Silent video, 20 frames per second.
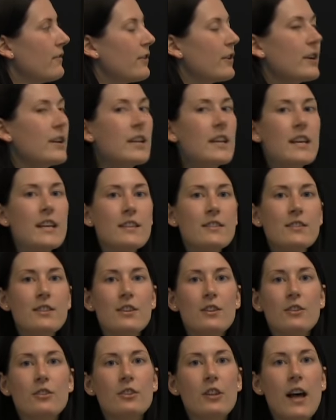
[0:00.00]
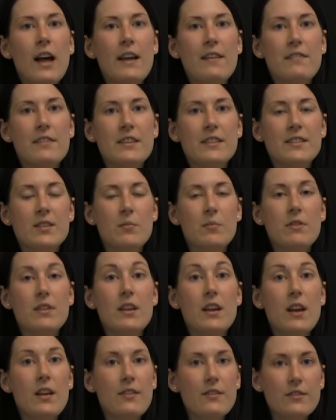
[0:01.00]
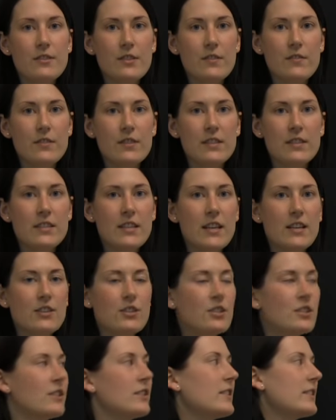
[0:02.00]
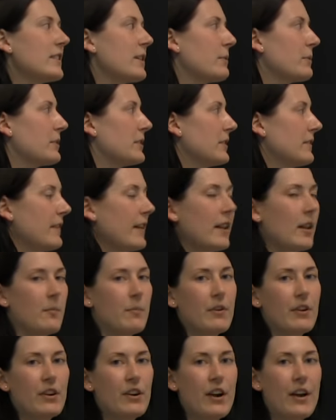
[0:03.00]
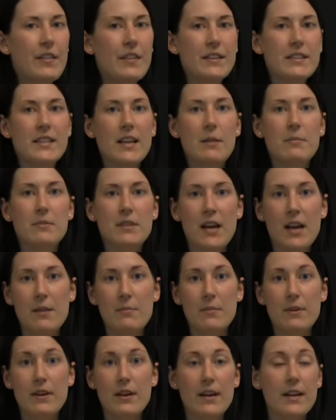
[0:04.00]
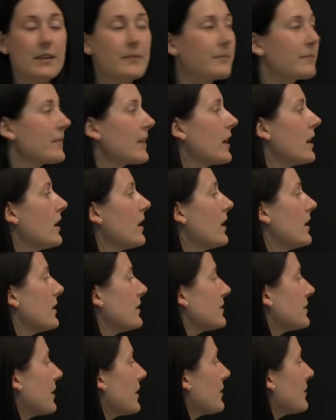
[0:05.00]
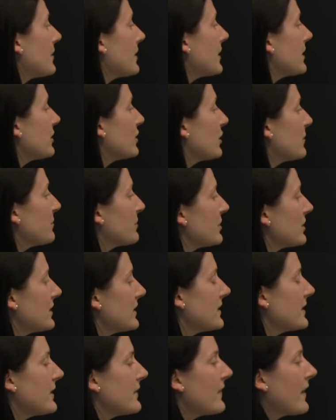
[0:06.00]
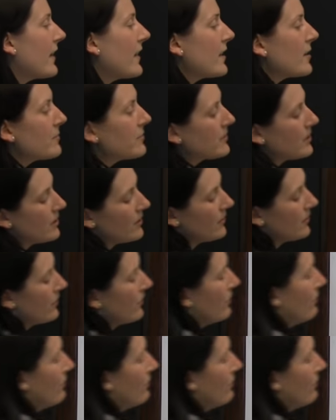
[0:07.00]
for an easier life than some of the other civilizations that were developing around the same time period. So the Egyptians developed